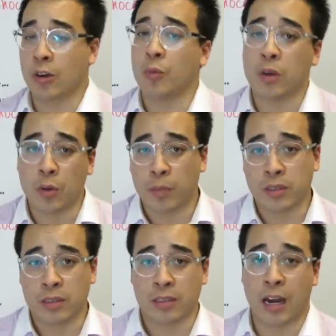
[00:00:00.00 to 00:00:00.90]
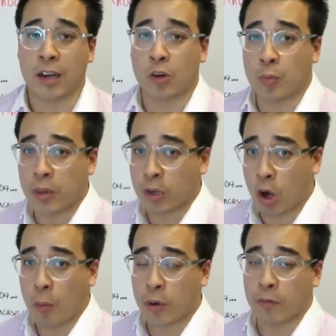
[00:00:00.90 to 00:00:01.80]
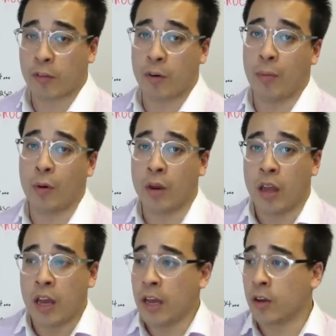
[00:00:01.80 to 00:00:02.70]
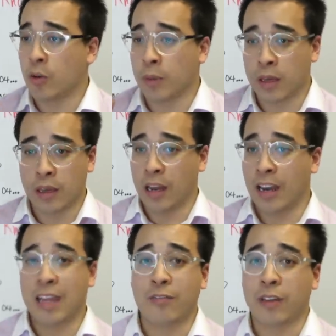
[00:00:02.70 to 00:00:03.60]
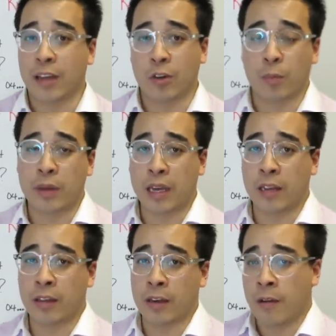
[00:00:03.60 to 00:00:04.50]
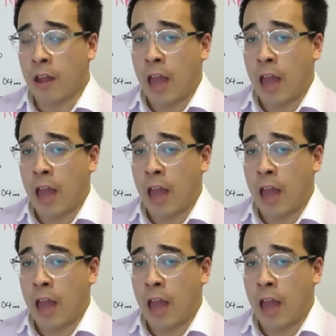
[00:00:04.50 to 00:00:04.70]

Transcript: It could be your business card. It could be the copy of the report. It could be a leaflet. It could be anything.